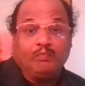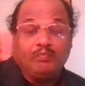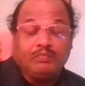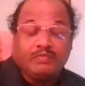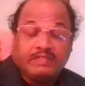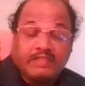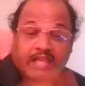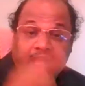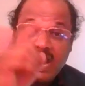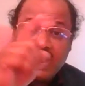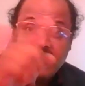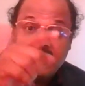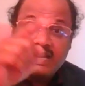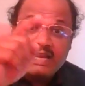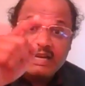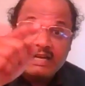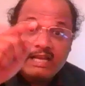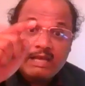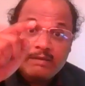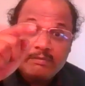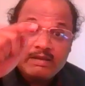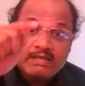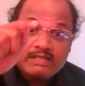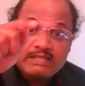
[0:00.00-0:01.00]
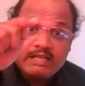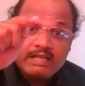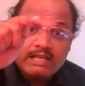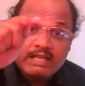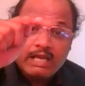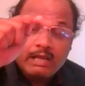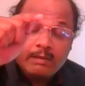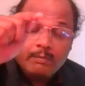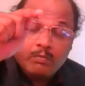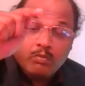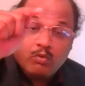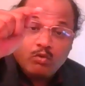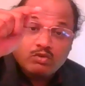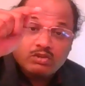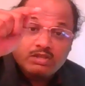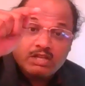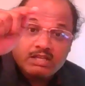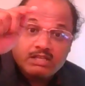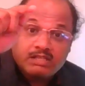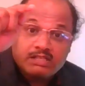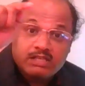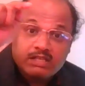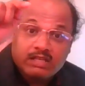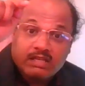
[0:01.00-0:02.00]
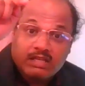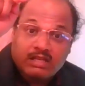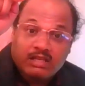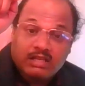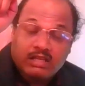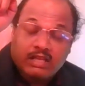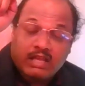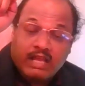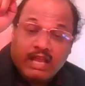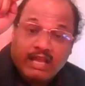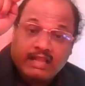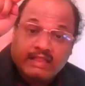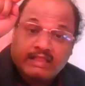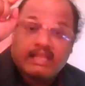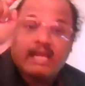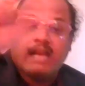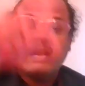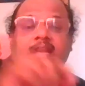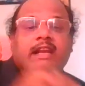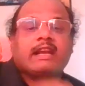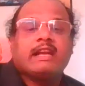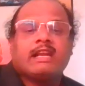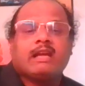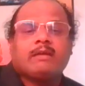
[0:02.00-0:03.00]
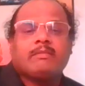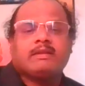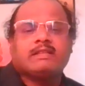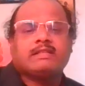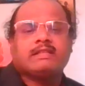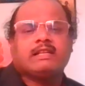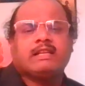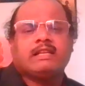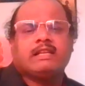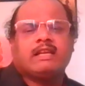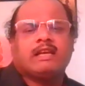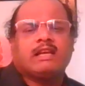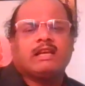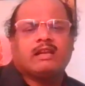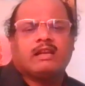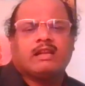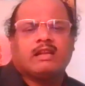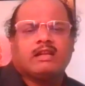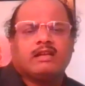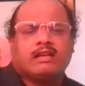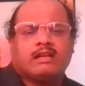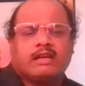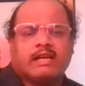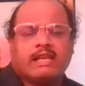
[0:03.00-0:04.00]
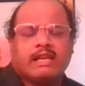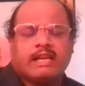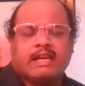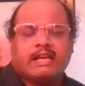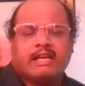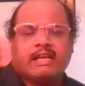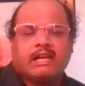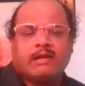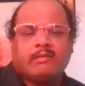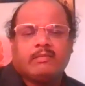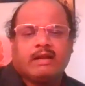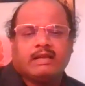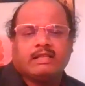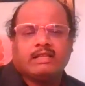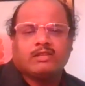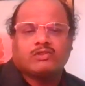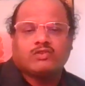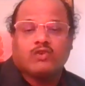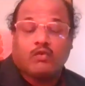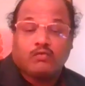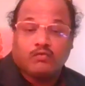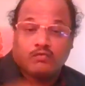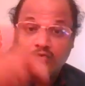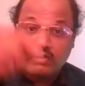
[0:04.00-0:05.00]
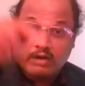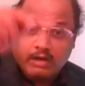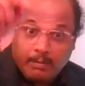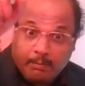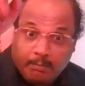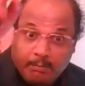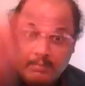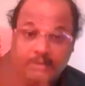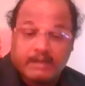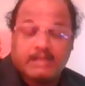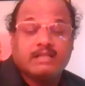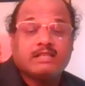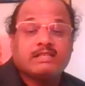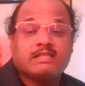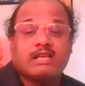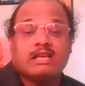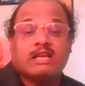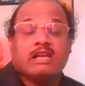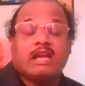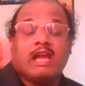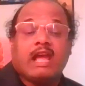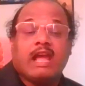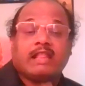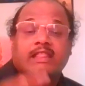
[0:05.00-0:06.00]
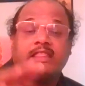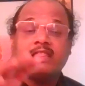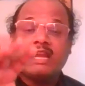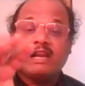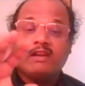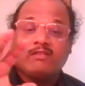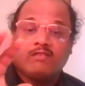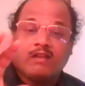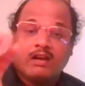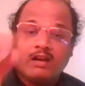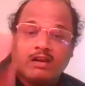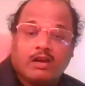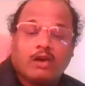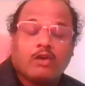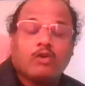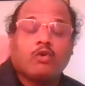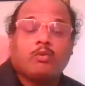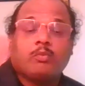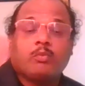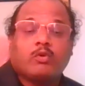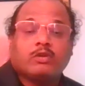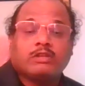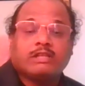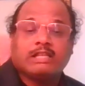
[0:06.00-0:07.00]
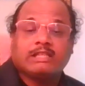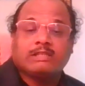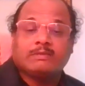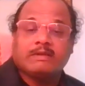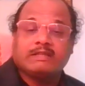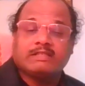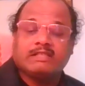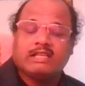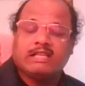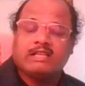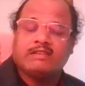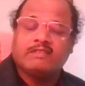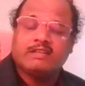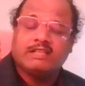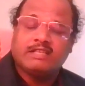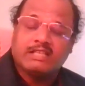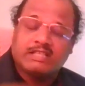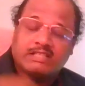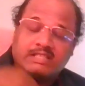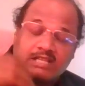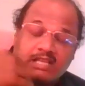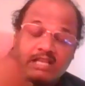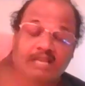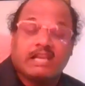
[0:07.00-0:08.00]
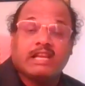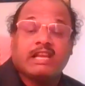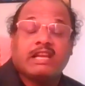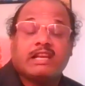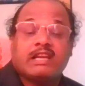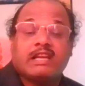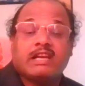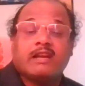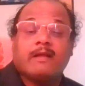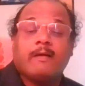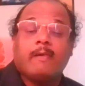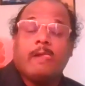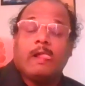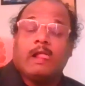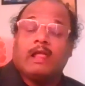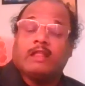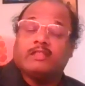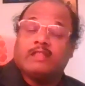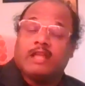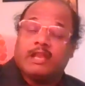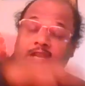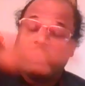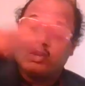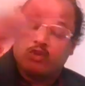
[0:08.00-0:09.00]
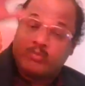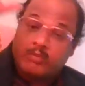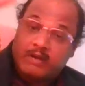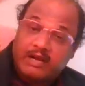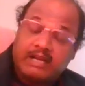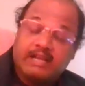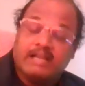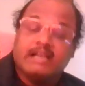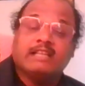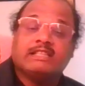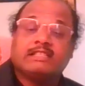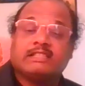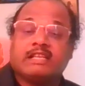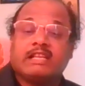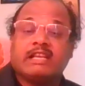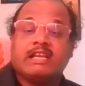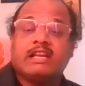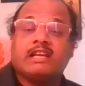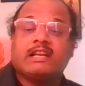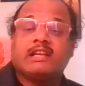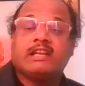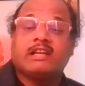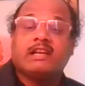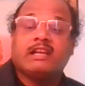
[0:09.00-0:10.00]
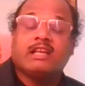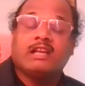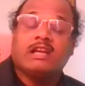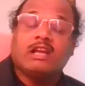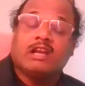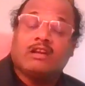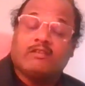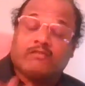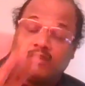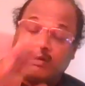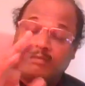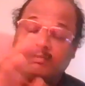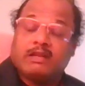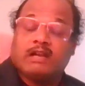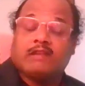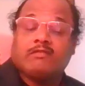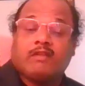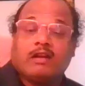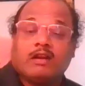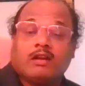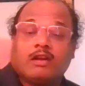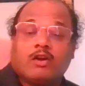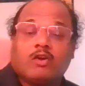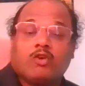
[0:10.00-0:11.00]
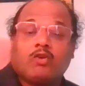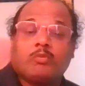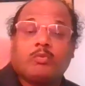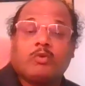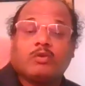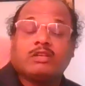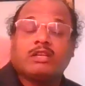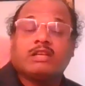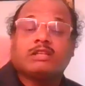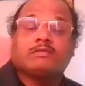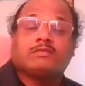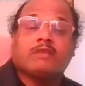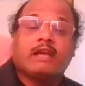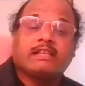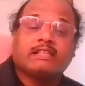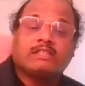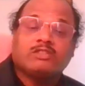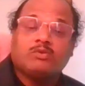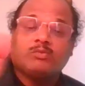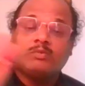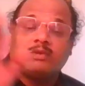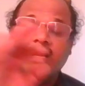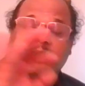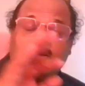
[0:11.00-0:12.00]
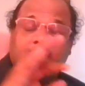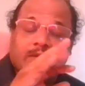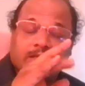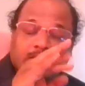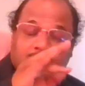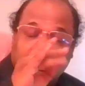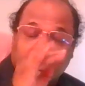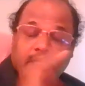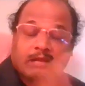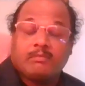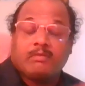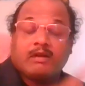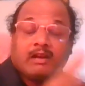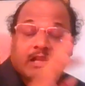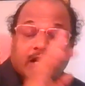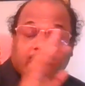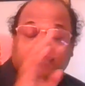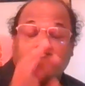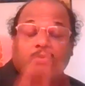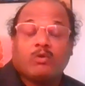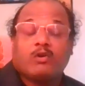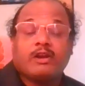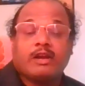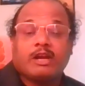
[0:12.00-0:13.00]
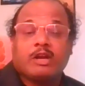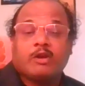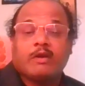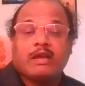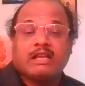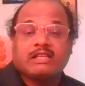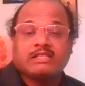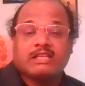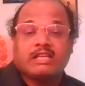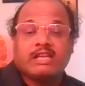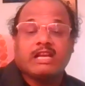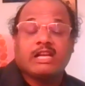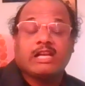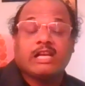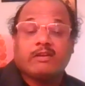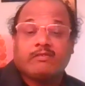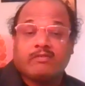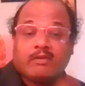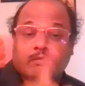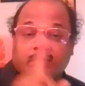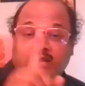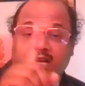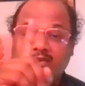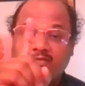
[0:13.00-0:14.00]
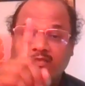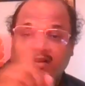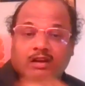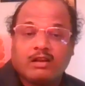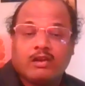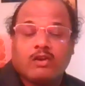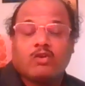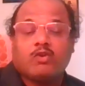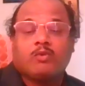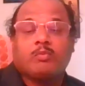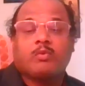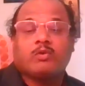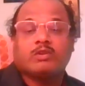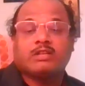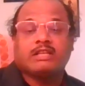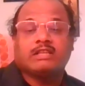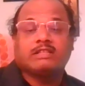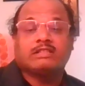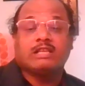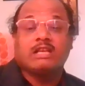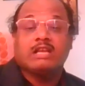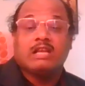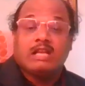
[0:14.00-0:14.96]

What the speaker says: That data basically are processed, and that data basically are created by the software companies, and that 1 crore projects basically which is created, then human needs created from that 1 crore projects. So assume that basically tomato and potato has created from that 1 crore projects,